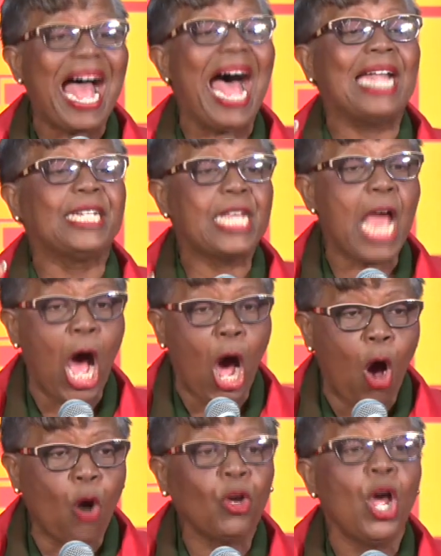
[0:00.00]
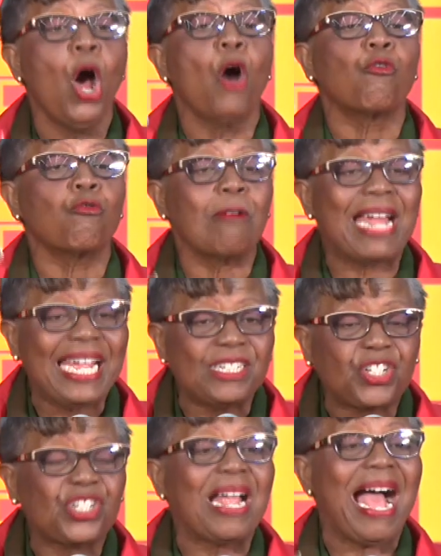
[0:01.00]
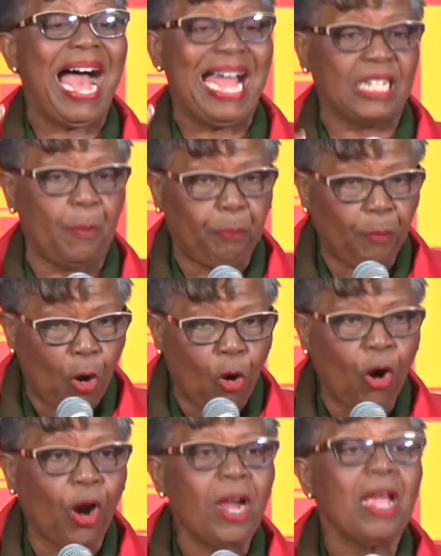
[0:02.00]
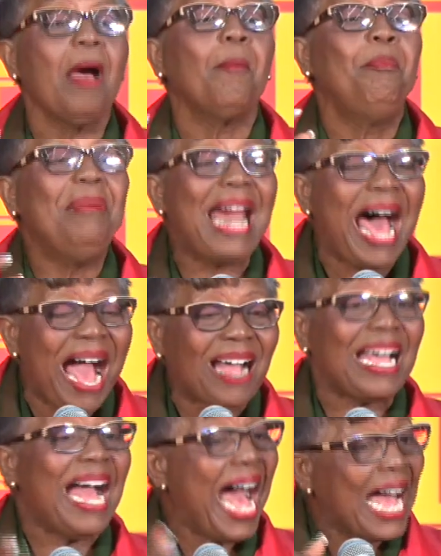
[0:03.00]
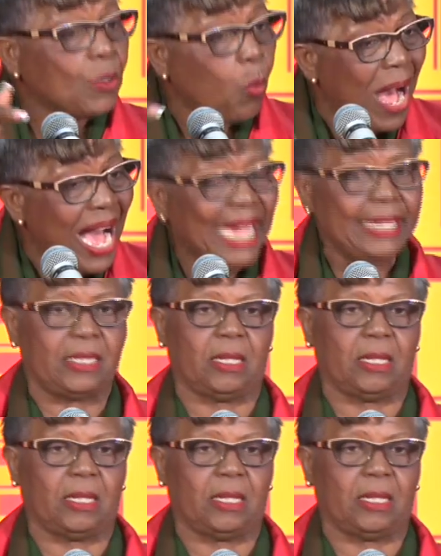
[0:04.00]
and young, rich and the poor, black and white.